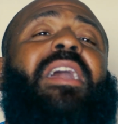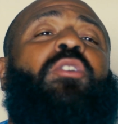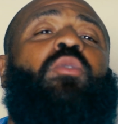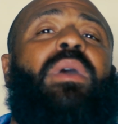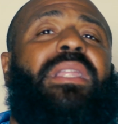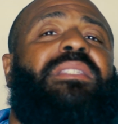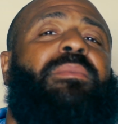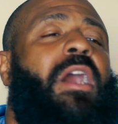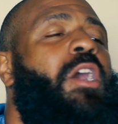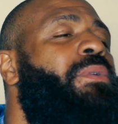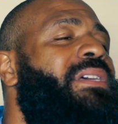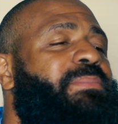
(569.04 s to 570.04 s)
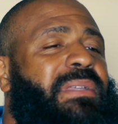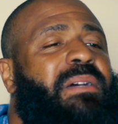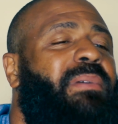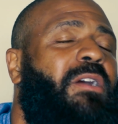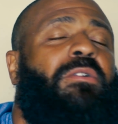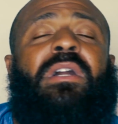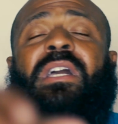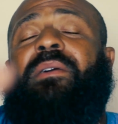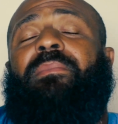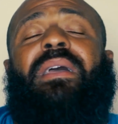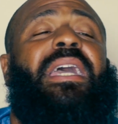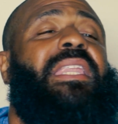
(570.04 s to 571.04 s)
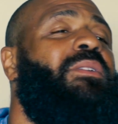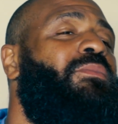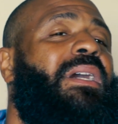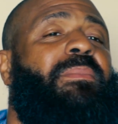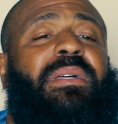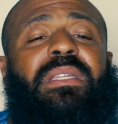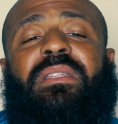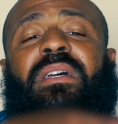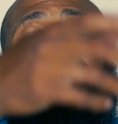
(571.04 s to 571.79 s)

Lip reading: I don't want it to always be about man and woman and